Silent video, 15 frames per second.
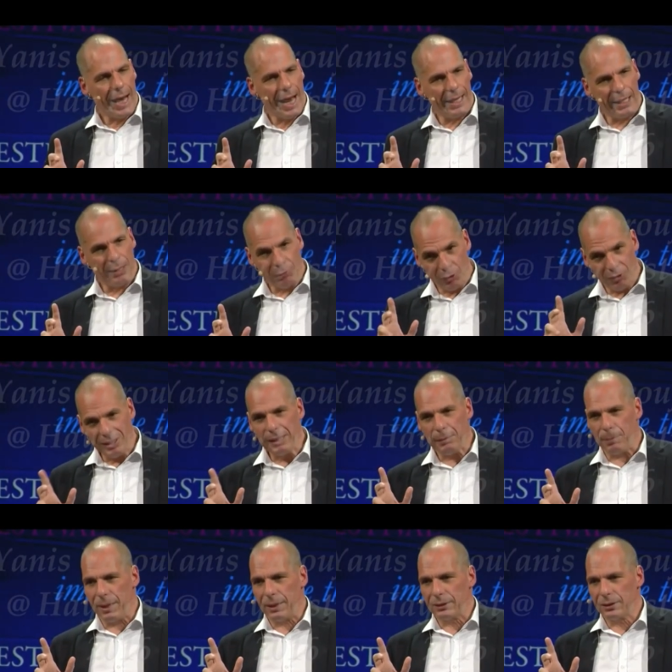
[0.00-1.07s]
And if you think
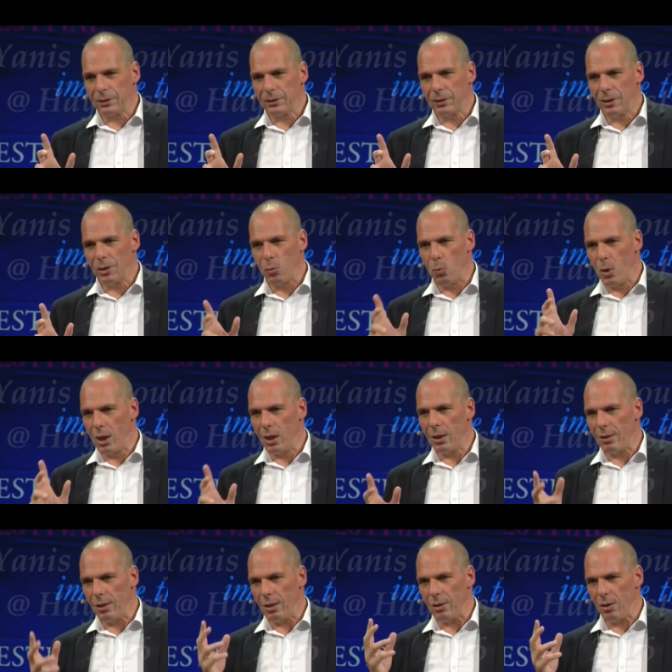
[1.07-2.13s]
about it, the
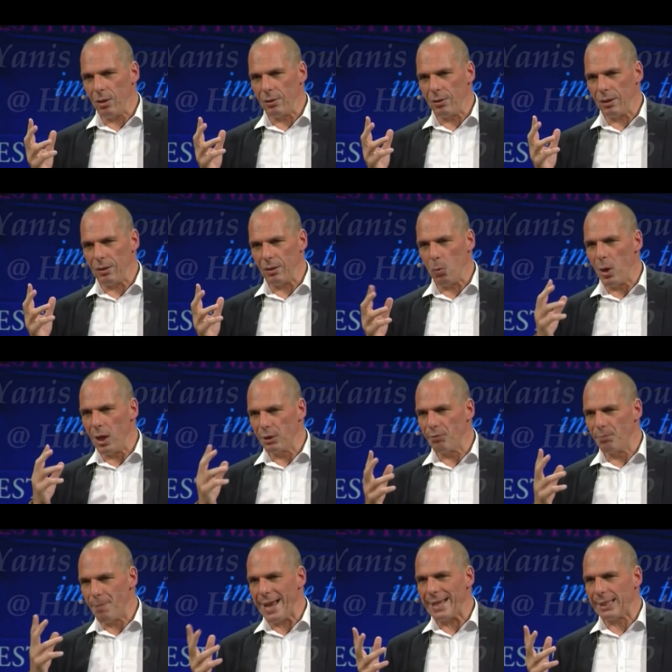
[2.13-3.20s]
world, the, the, the world
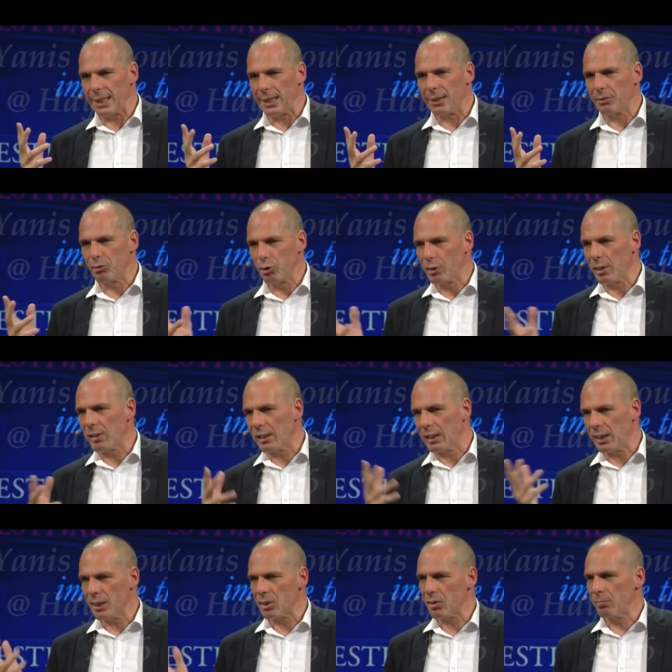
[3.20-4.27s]
of banking during the
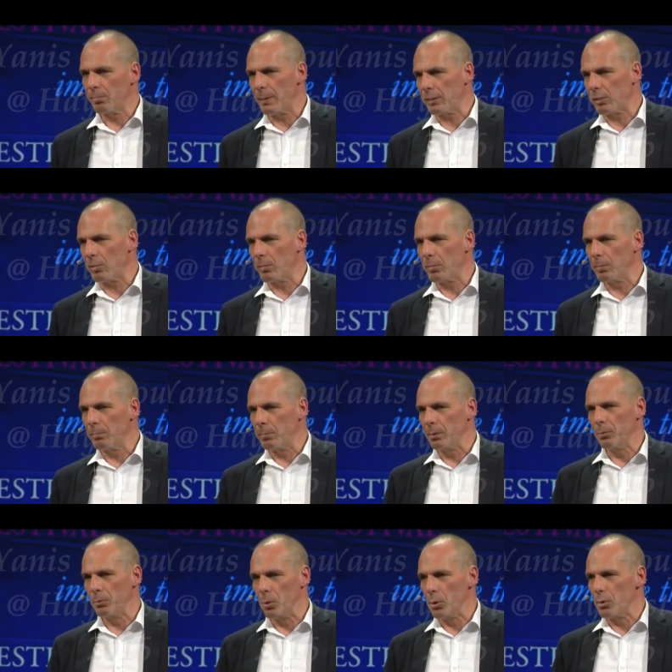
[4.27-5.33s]
years of Bretton
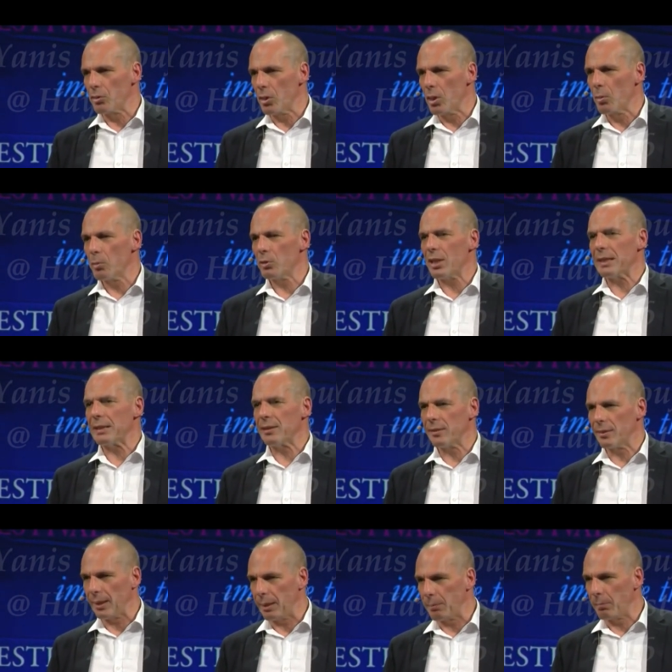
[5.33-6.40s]
Woods was
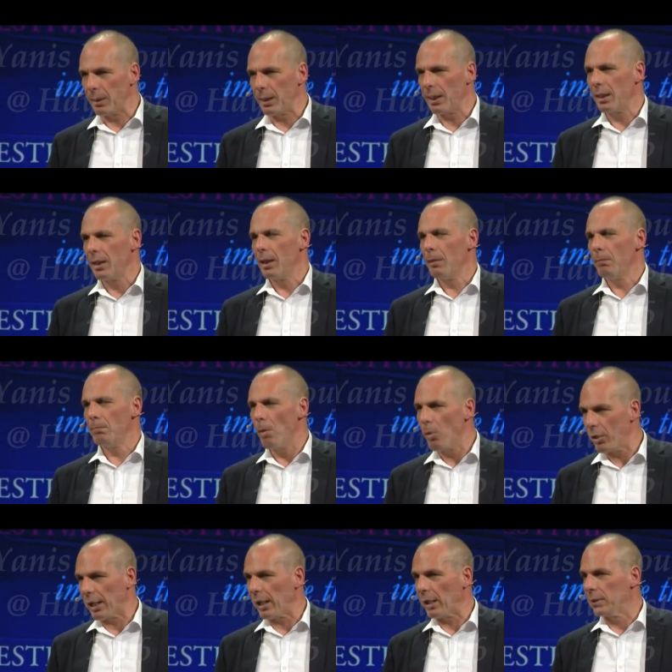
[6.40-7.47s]
extremely
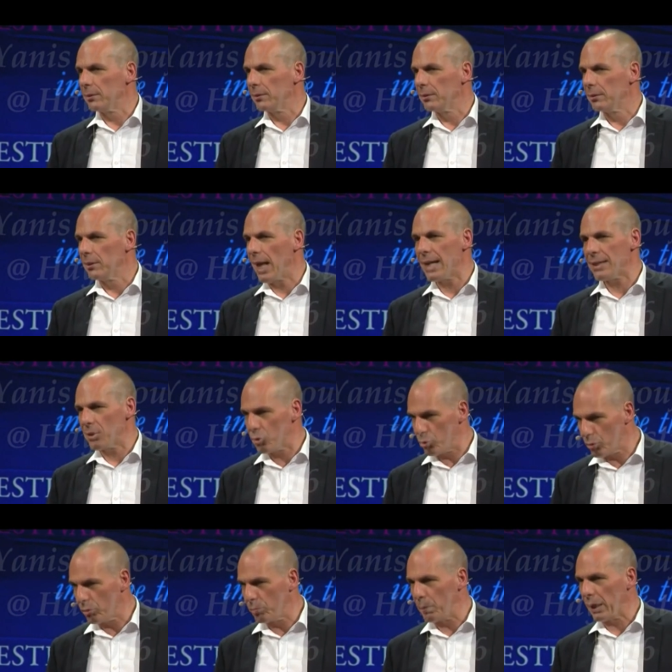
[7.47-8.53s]
boring, as it
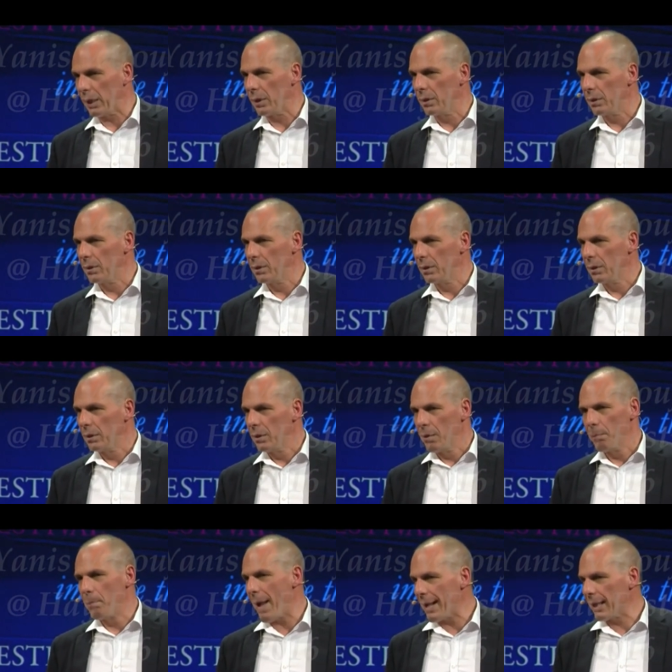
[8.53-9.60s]
should be.
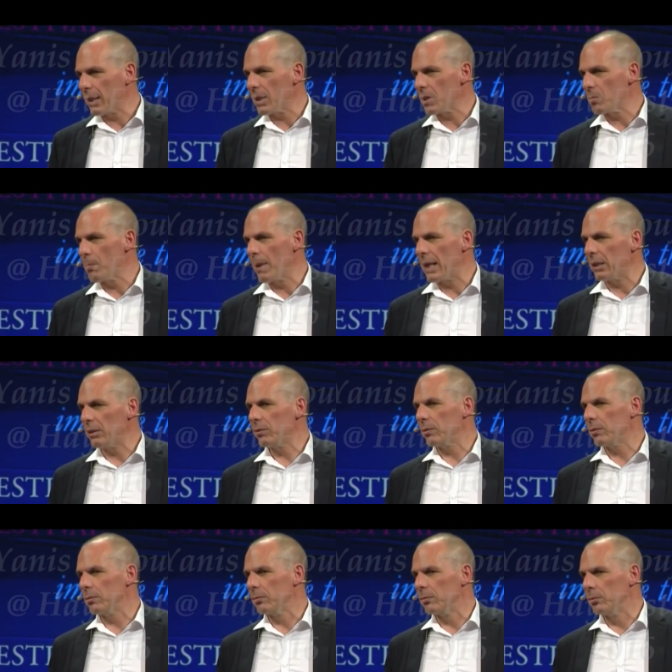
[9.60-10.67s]
Bankers made
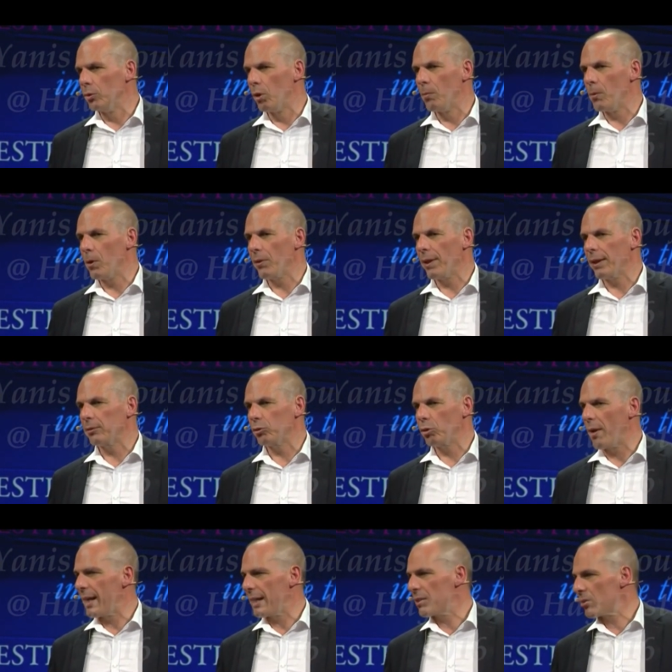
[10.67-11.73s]
no more than
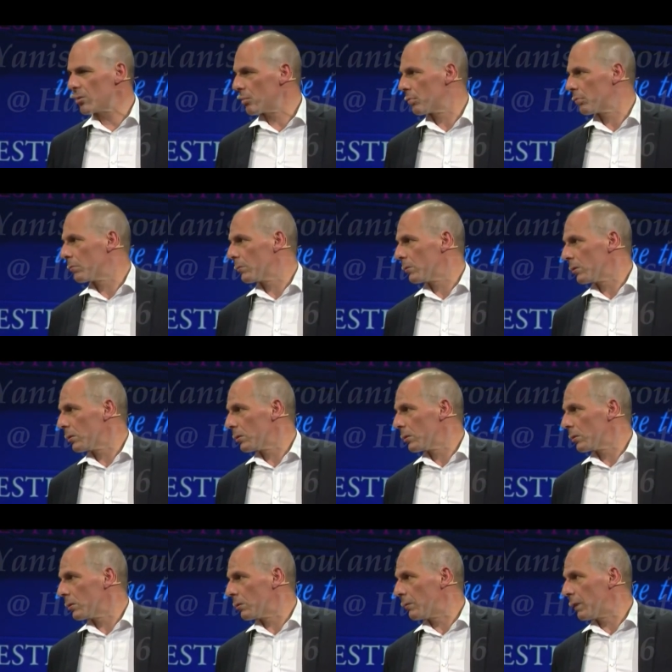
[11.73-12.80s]
twice
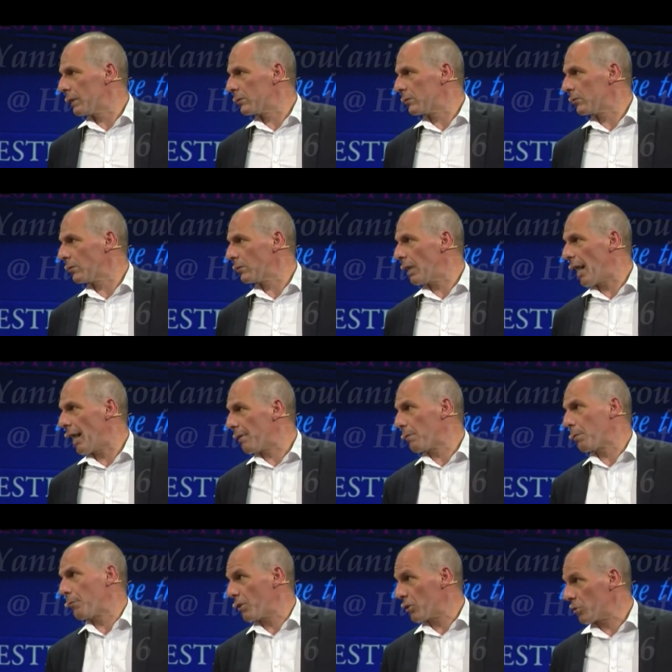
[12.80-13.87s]
what other
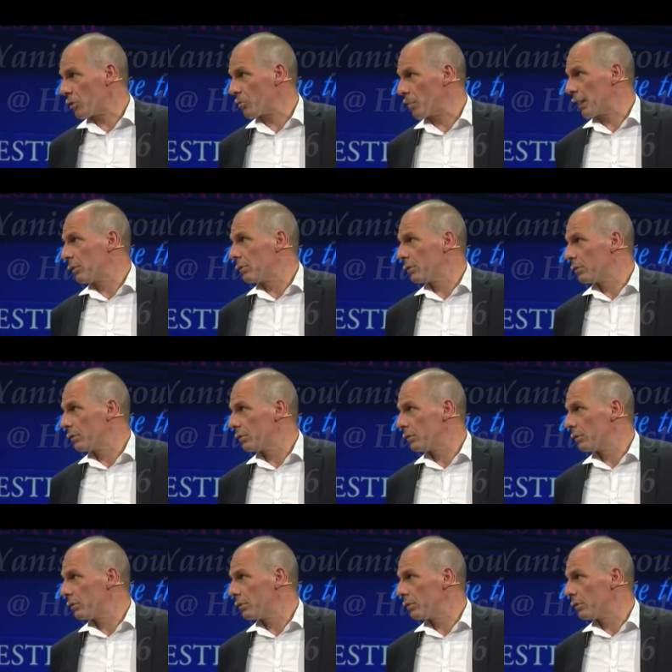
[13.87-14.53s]
professions made.